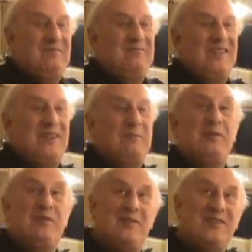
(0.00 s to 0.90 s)
And up on
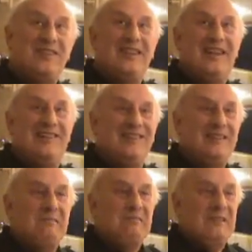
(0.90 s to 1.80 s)
the fly gallery,
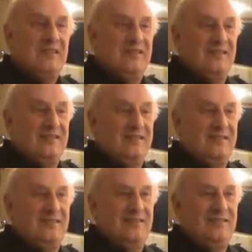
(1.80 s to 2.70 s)

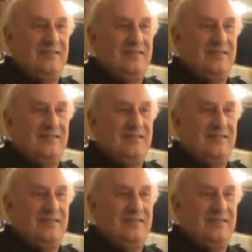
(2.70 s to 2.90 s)
the